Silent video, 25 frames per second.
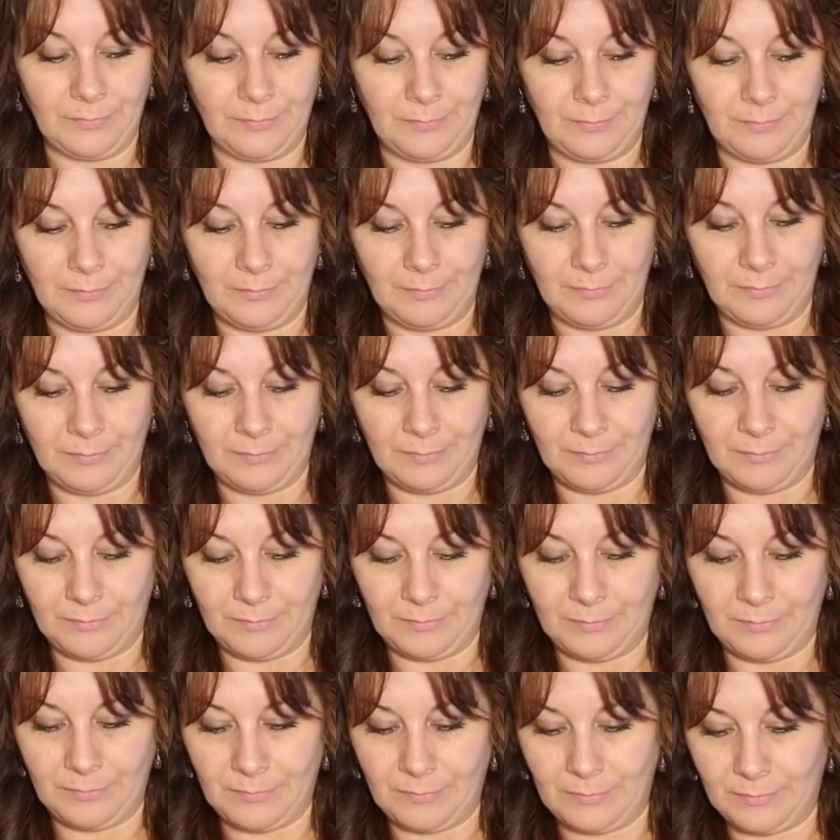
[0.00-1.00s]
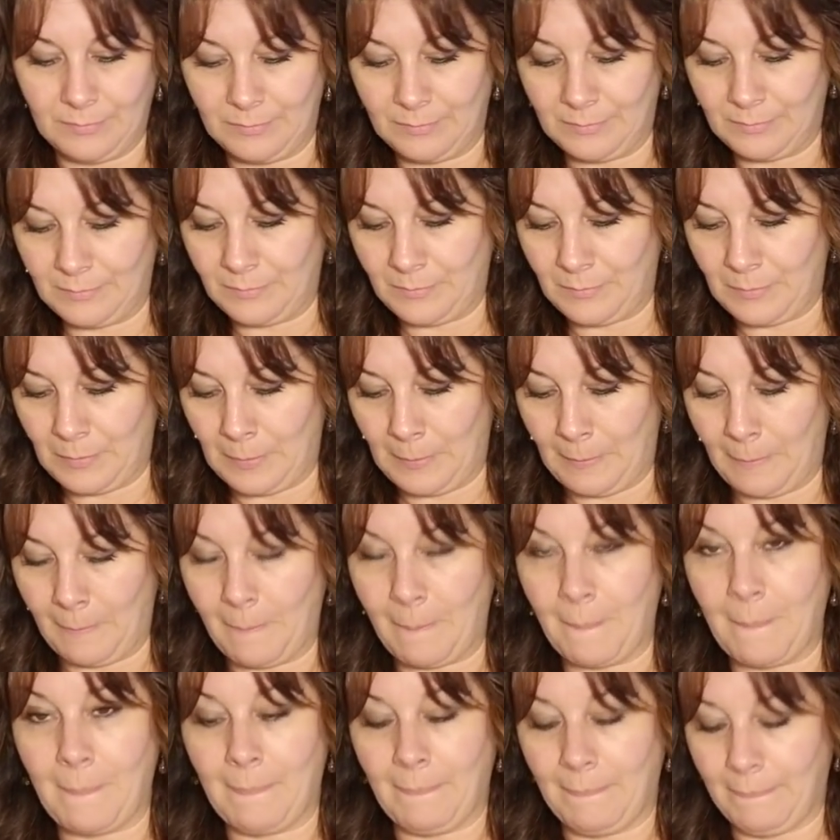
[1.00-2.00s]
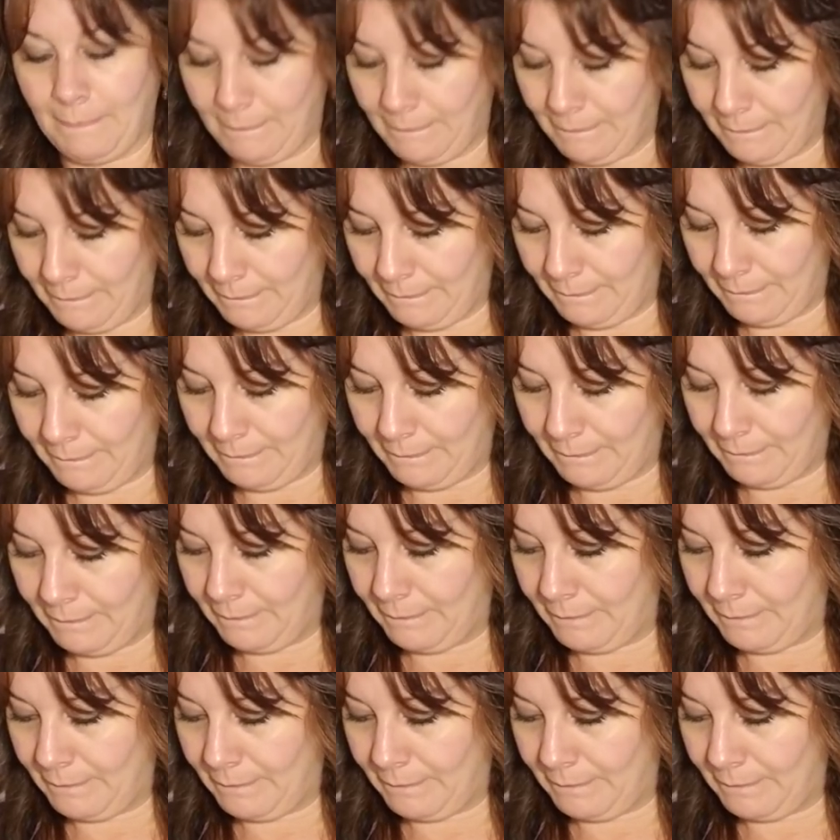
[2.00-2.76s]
(no one is talking)